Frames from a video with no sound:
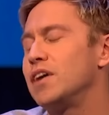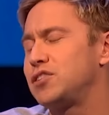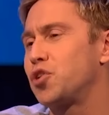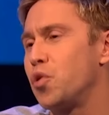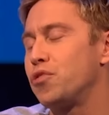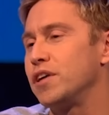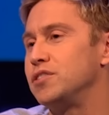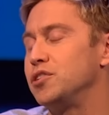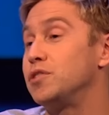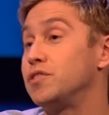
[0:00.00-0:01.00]
That's a cool thing
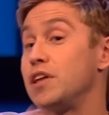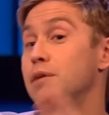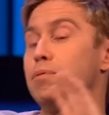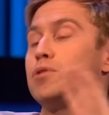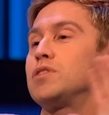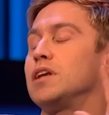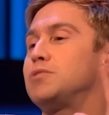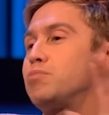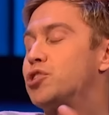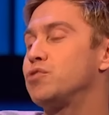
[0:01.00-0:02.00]
to do because then it puts less
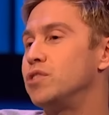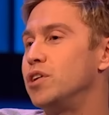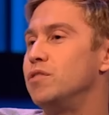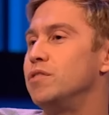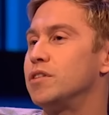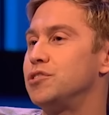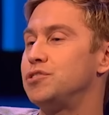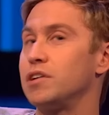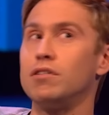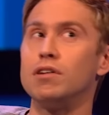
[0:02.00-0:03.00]
pressure on you because you
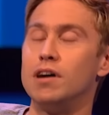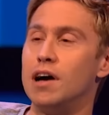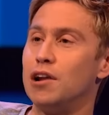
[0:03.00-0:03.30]
say, oh, yes.